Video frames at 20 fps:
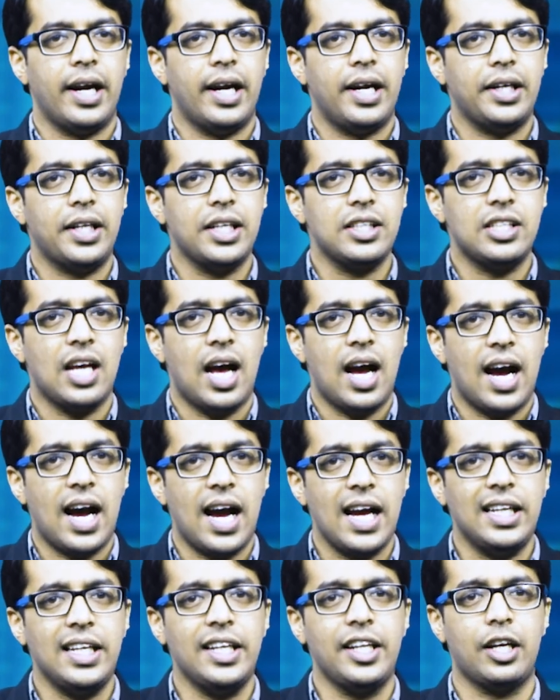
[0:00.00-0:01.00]
It is
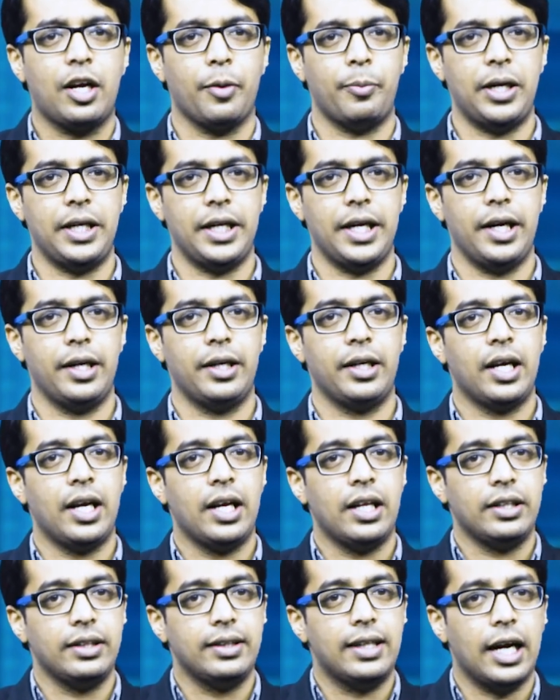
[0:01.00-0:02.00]
highly recommended
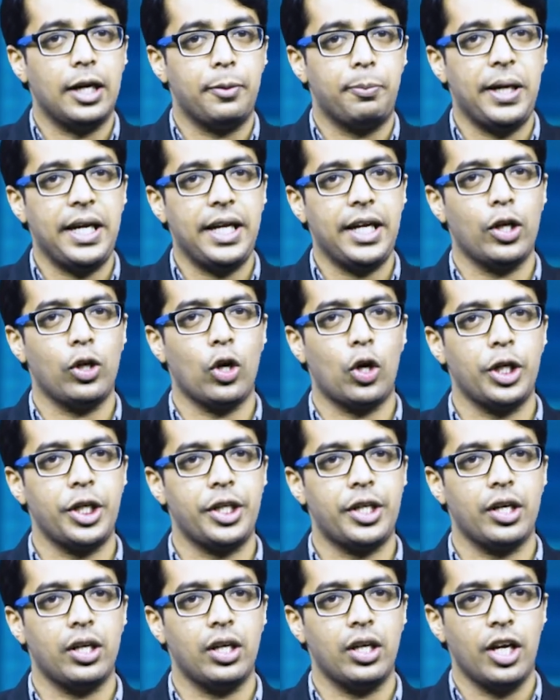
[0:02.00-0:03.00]
that being an
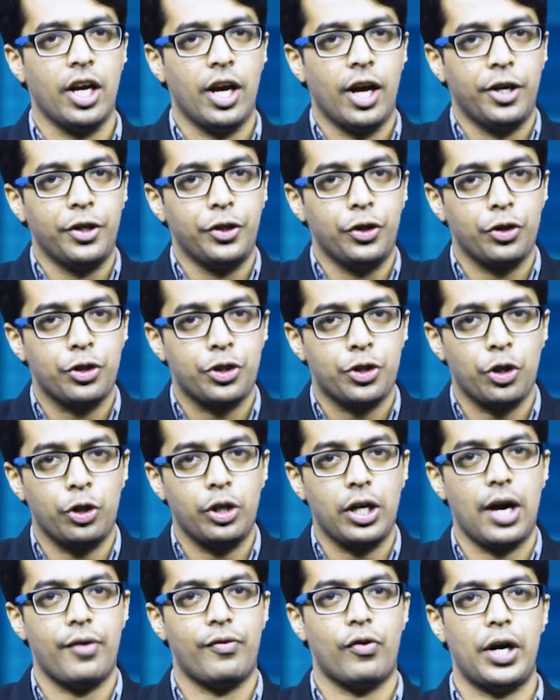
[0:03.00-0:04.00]
auditor, you
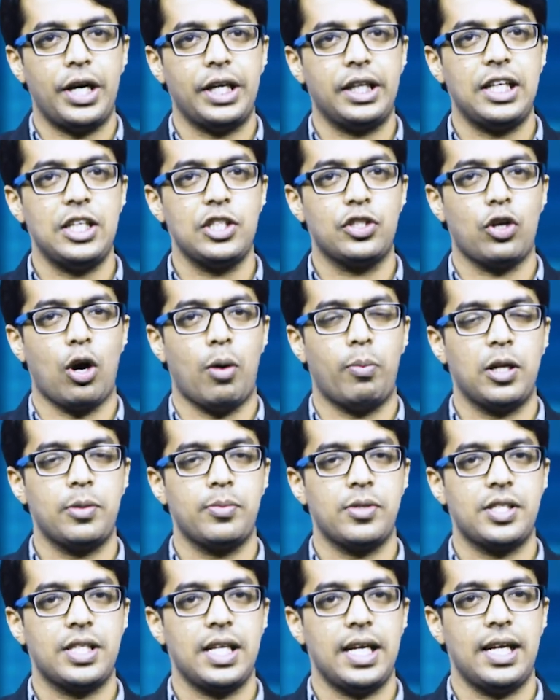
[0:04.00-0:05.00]
should avoid these common
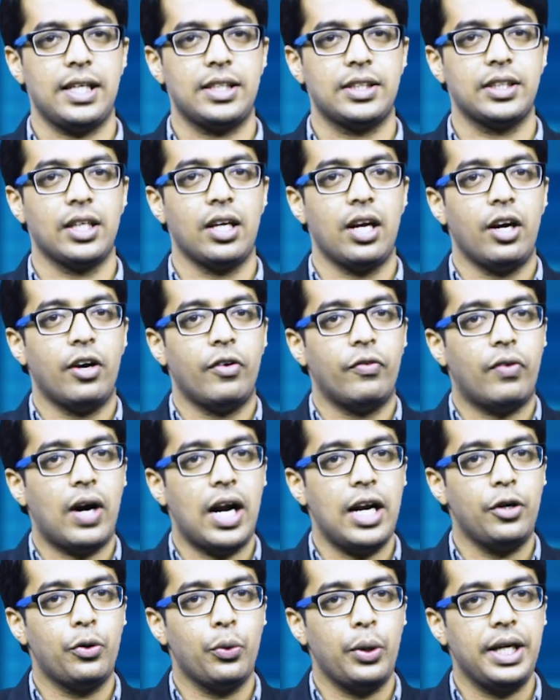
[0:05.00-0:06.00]
mistakes
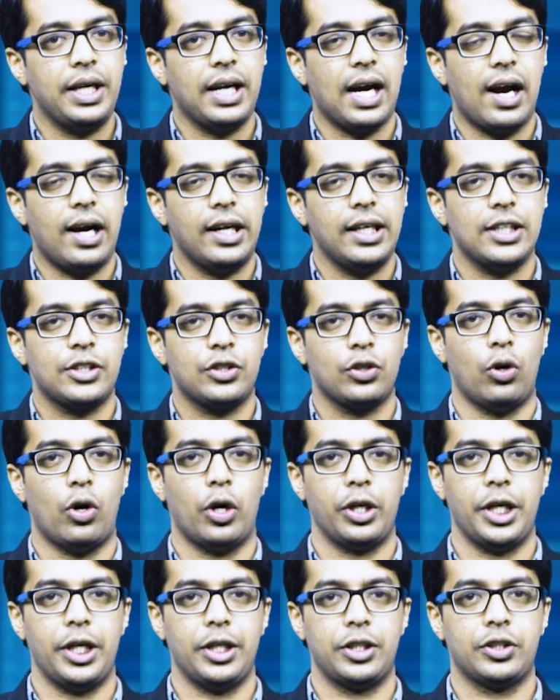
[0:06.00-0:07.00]
while doing ISO
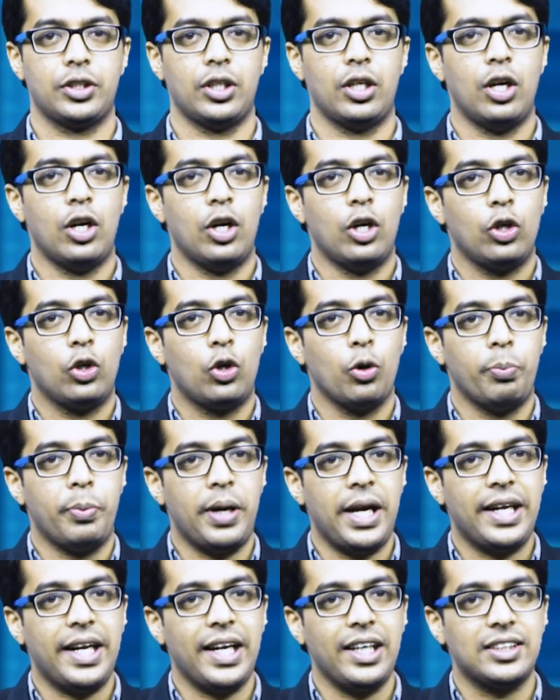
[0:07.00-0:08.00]
audits to
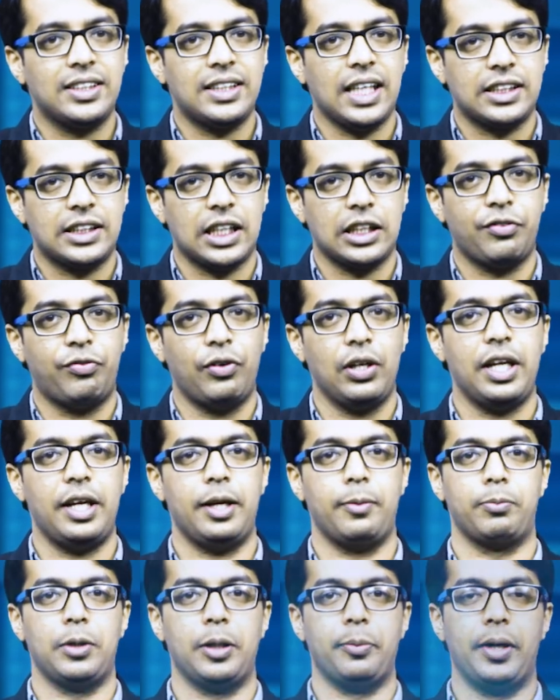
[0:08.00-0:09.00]
make it successfully
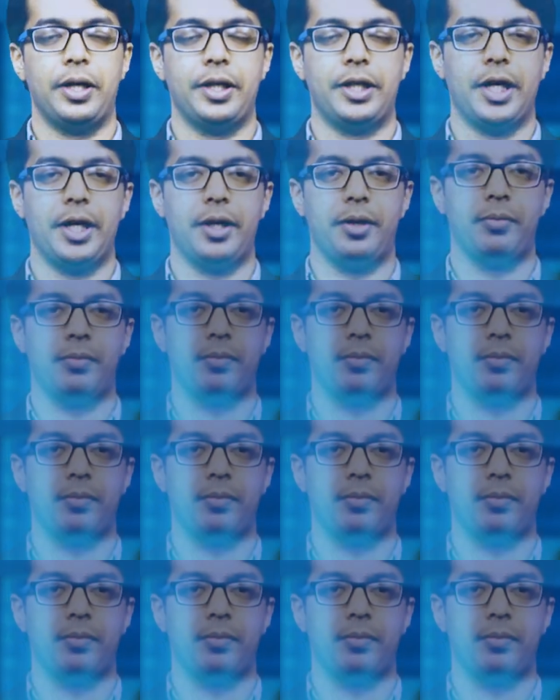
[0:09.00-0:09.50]
implemented.